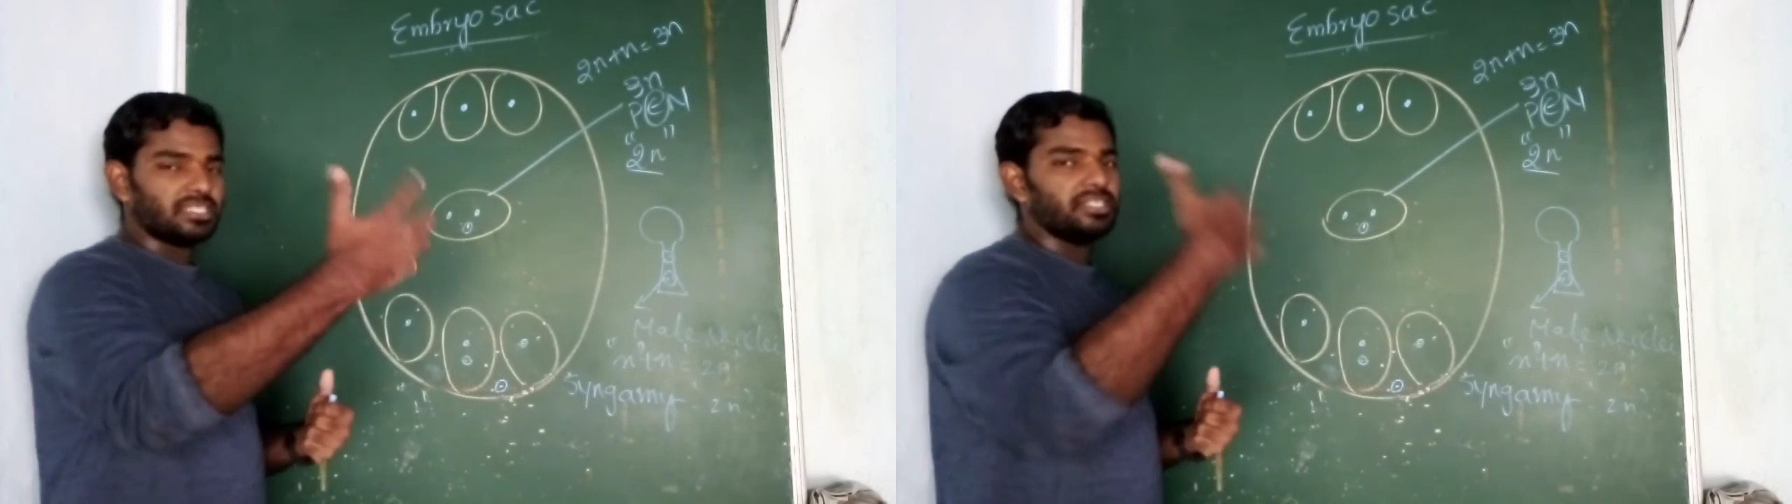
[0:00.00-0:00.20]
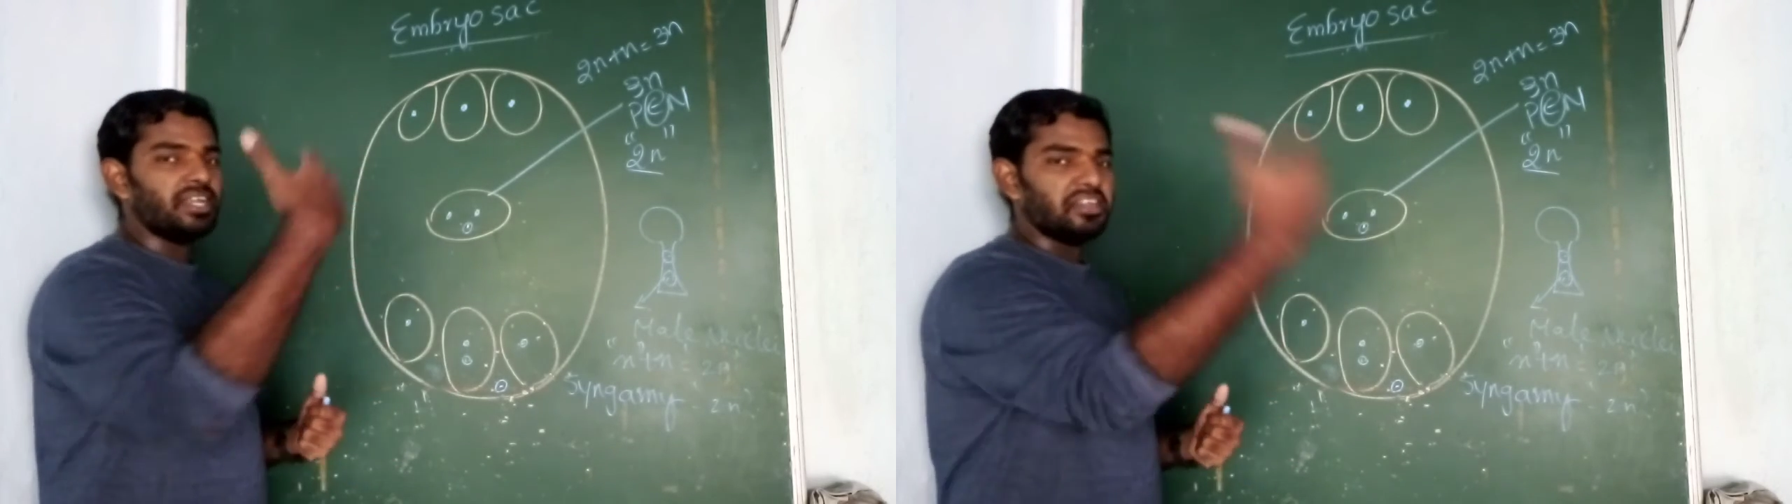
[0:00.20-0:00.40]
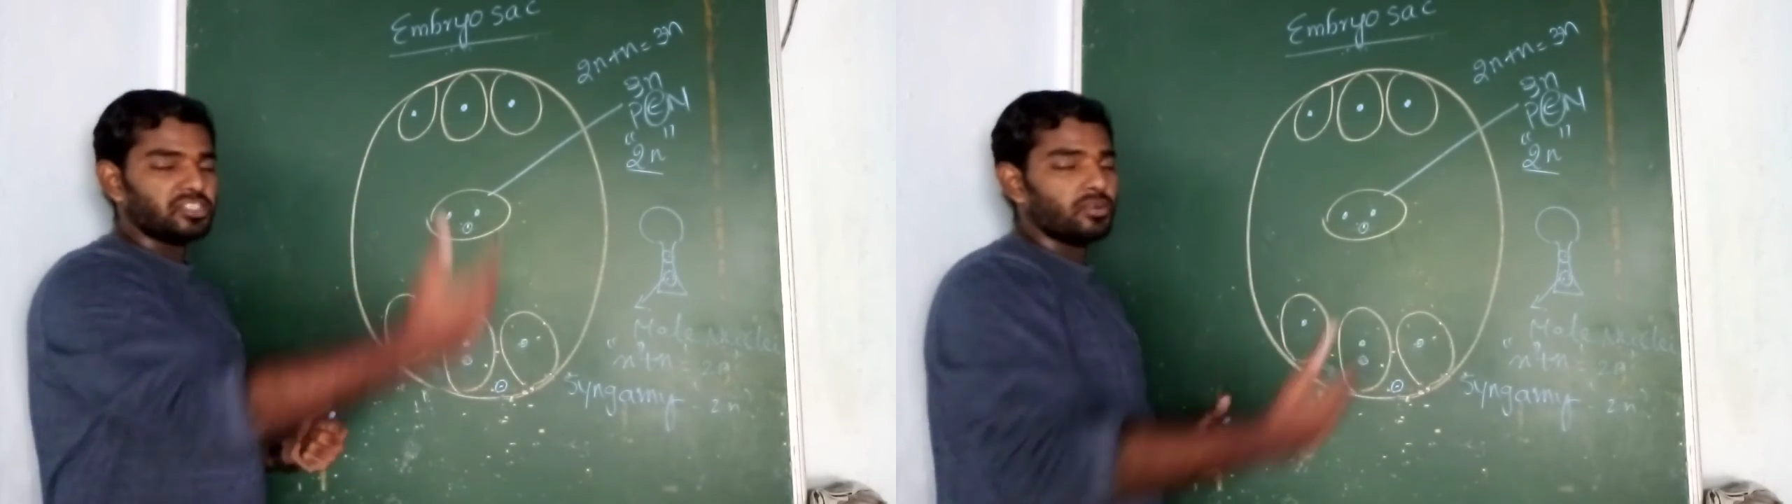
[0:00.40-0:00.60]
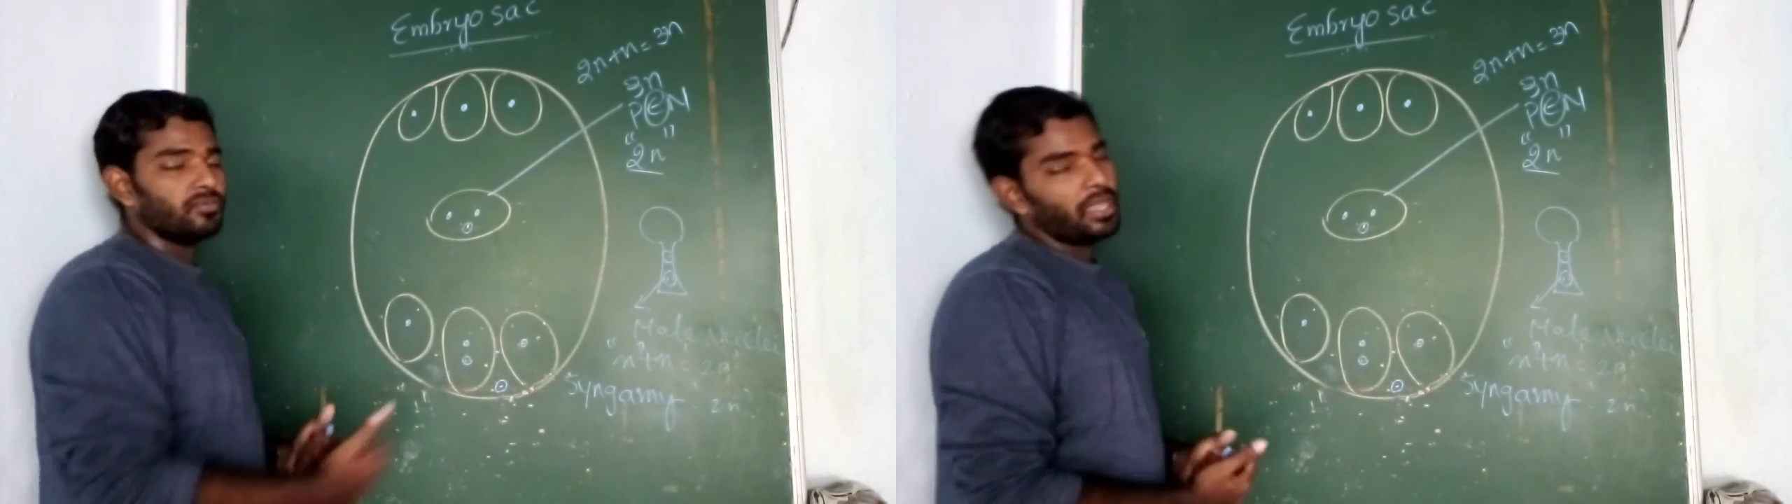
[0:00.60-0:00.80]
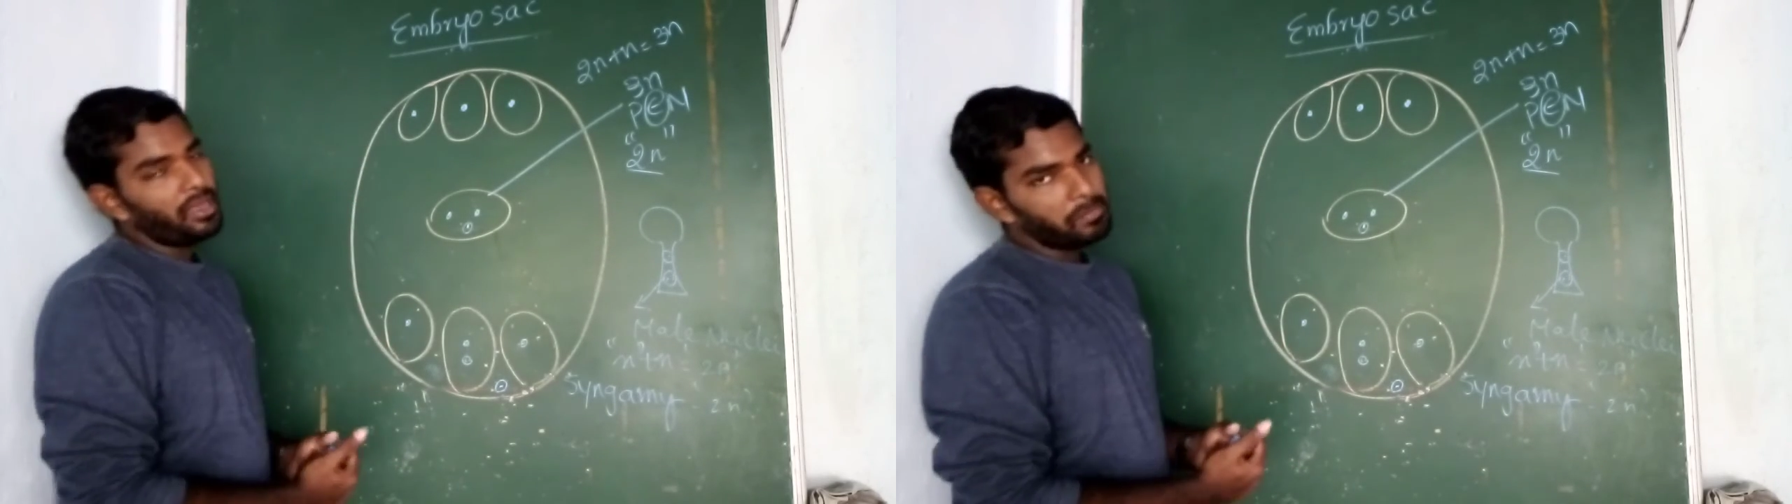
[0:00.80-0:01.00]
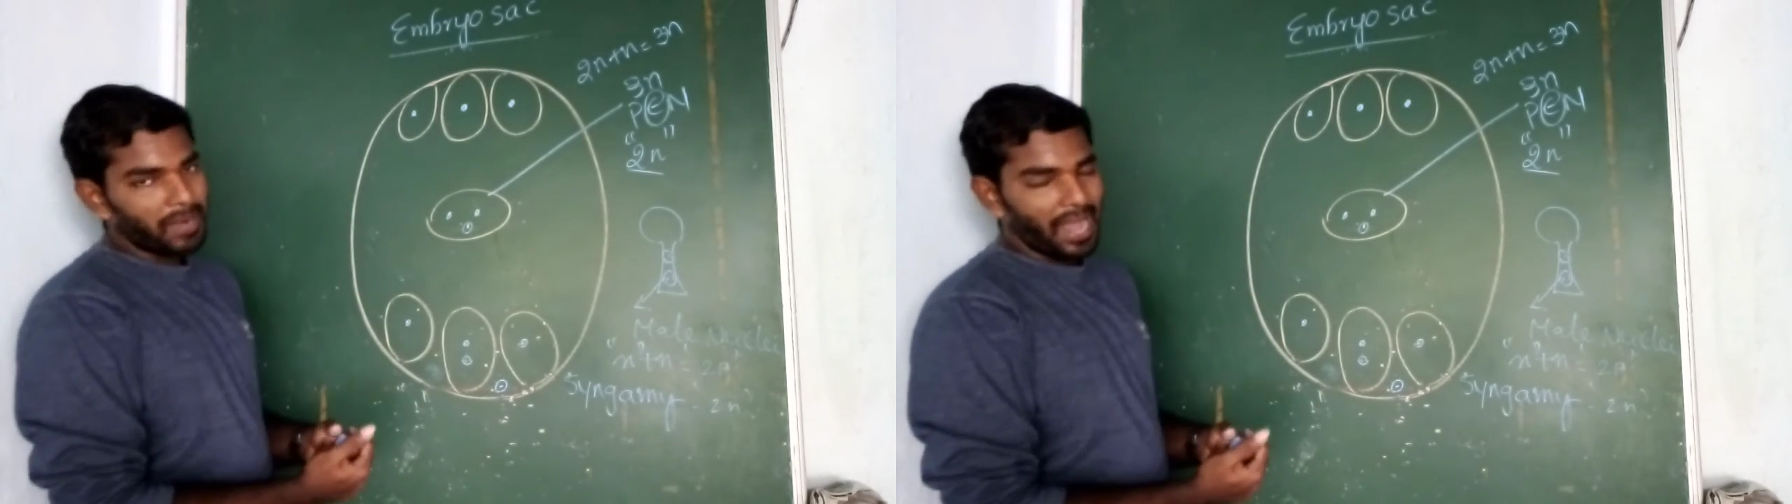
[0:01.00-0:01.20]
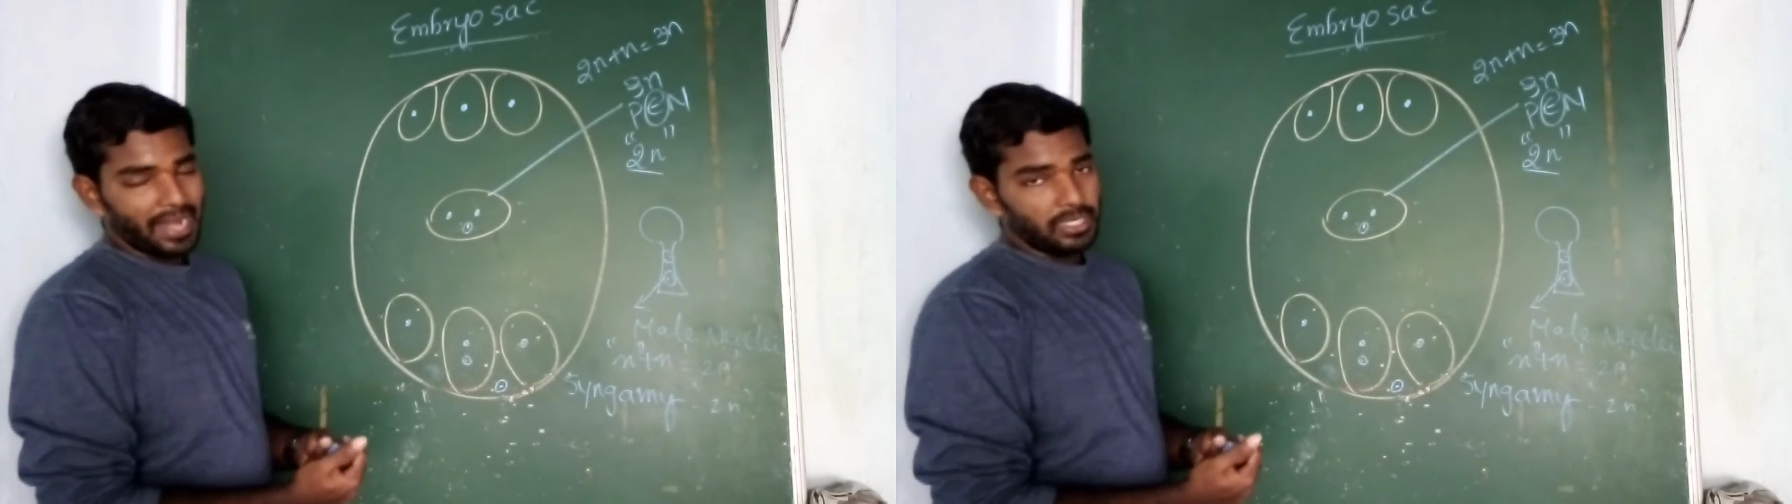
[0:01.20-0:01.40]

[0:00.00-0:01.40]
generation of the plant.